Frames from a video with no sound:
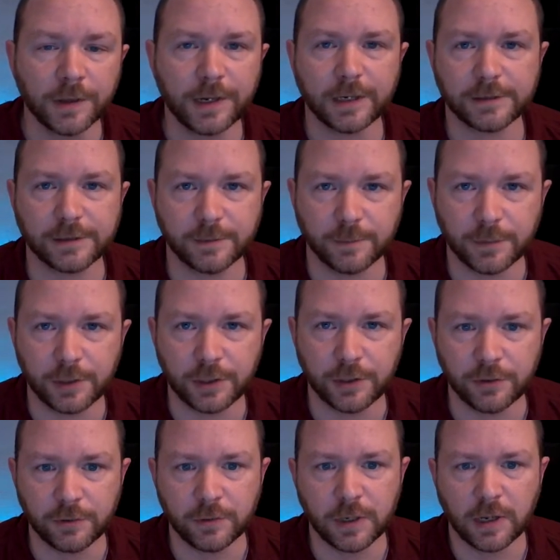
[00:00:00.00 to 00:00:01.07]
There's some
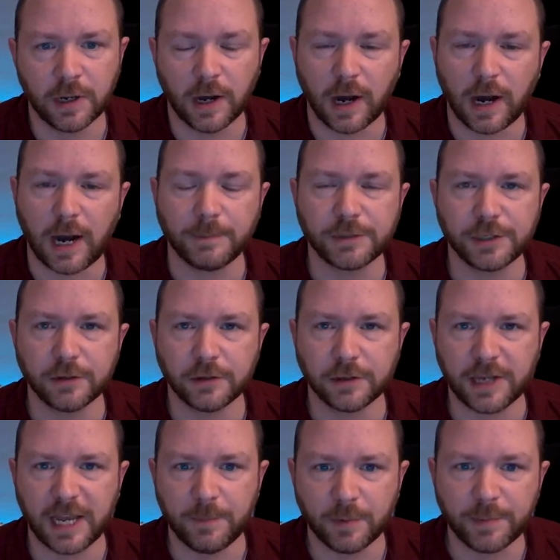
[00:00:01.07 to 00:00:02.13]
new optional
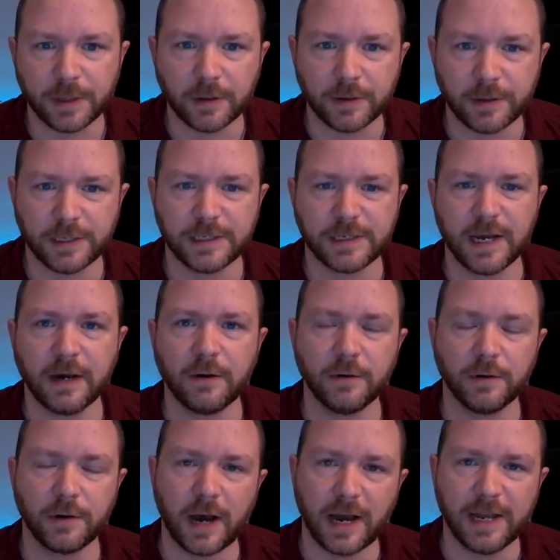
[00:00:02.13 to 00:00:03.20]
capabilities
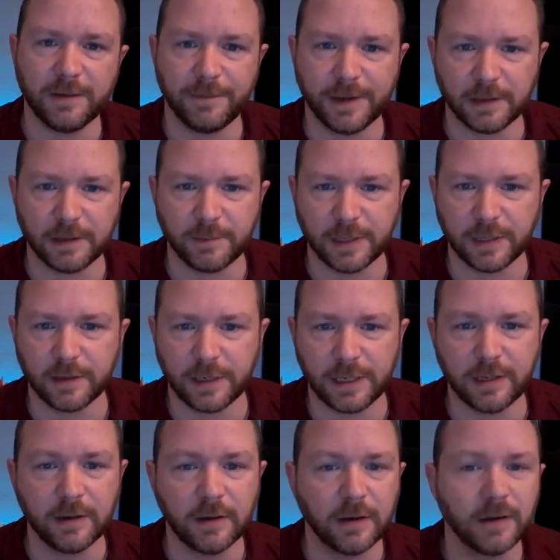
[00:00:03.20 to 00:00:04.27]
now, high
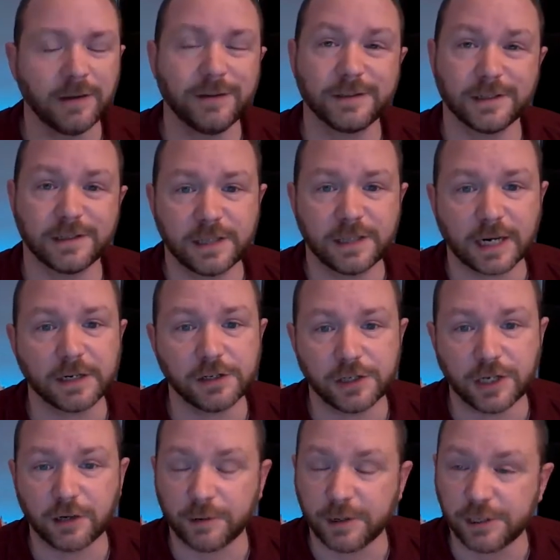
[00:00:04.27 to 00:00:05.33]
availability. There's a second
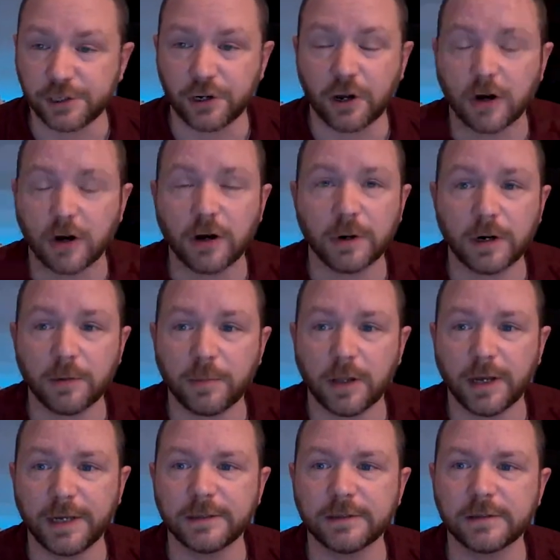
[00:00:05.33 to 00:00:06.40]
generation hardware
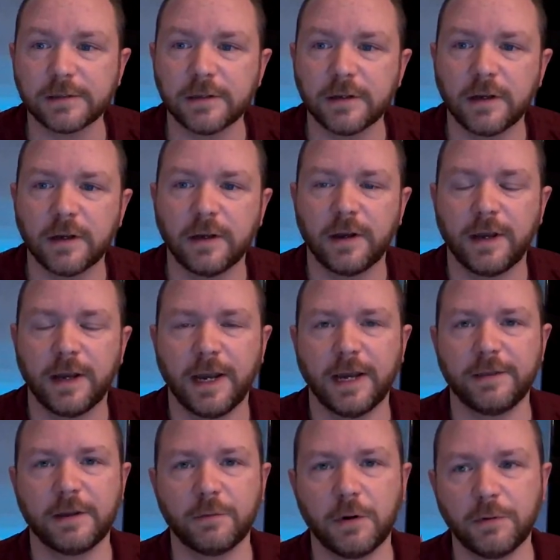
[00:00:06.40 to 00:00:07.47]
appliance.
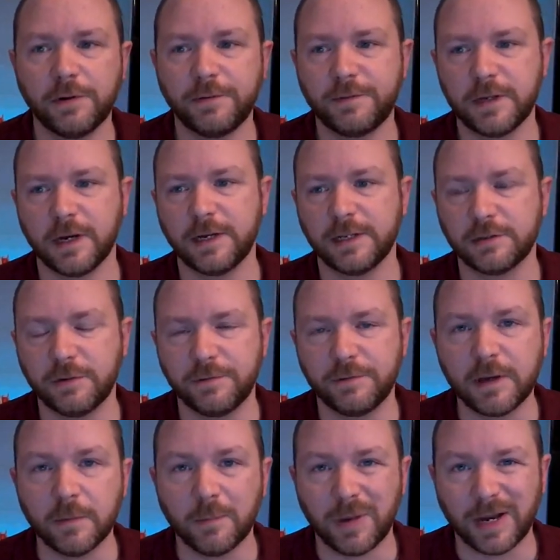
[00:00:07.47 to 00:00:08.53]
And then what we've done is
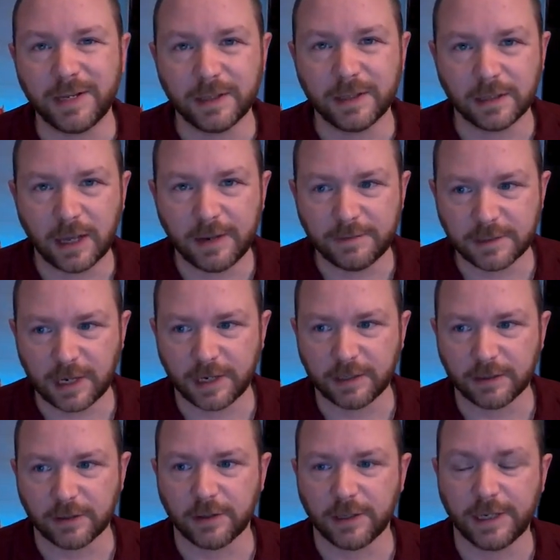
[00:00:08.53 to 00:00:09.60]
we've combined the
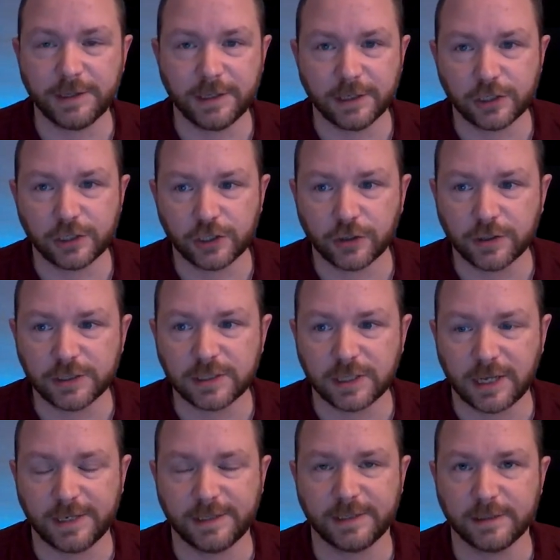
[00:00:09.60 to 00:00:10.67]
lifecycle and the assurance
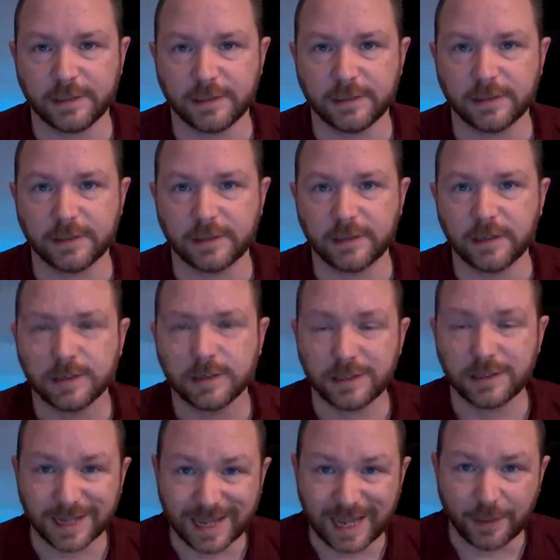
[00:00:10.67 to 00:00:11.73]
licenses
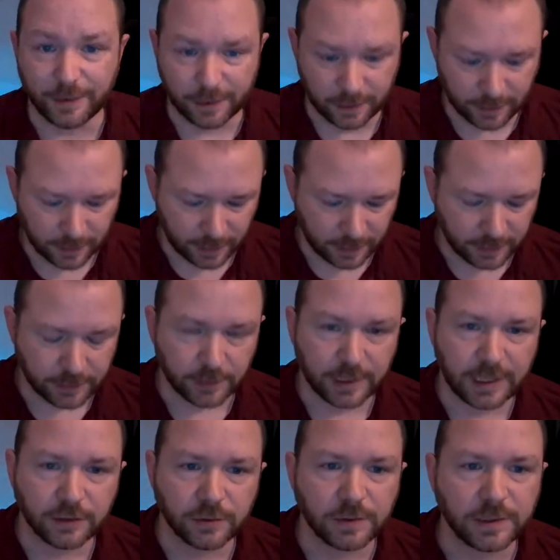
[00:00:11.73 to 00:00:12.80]
together. So
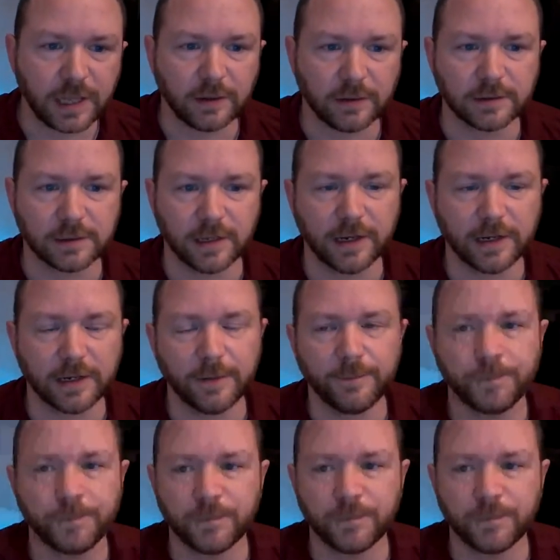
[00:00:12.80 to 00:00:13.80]
here's what that looks like.